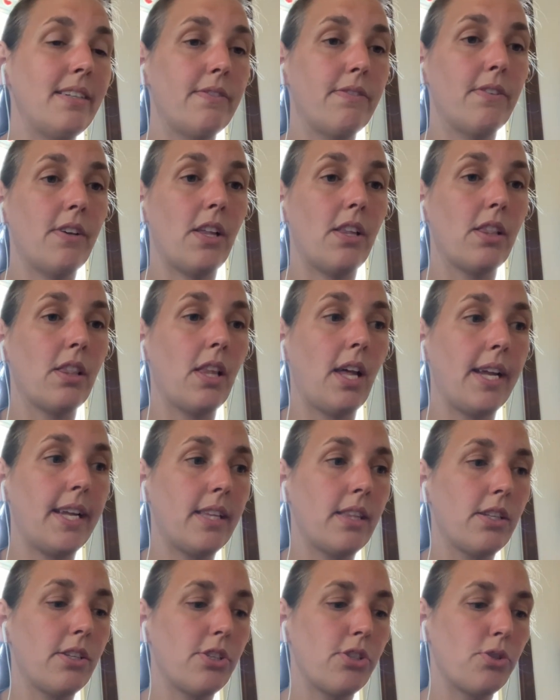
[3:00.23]
of like
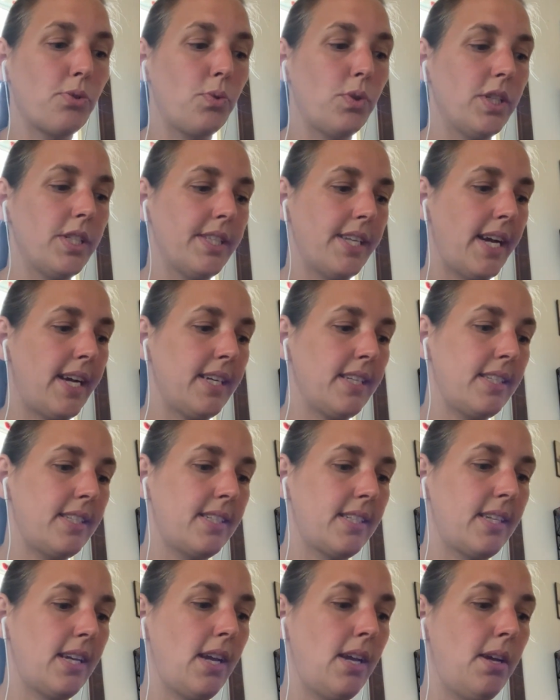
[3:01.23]
the school
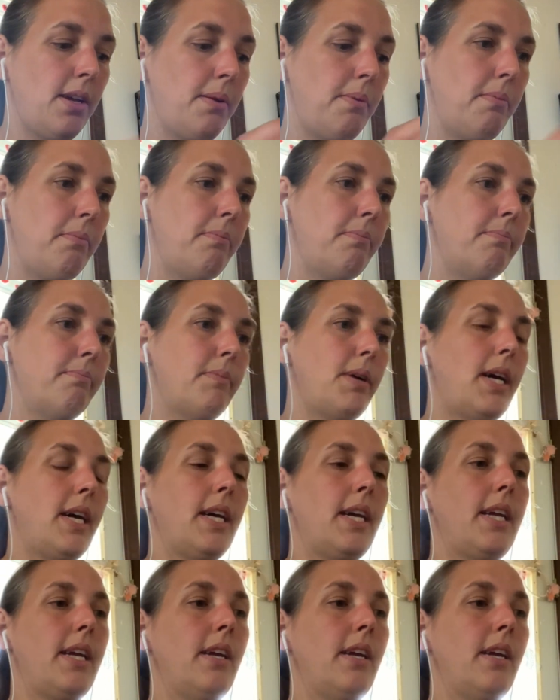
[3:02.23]
nest, my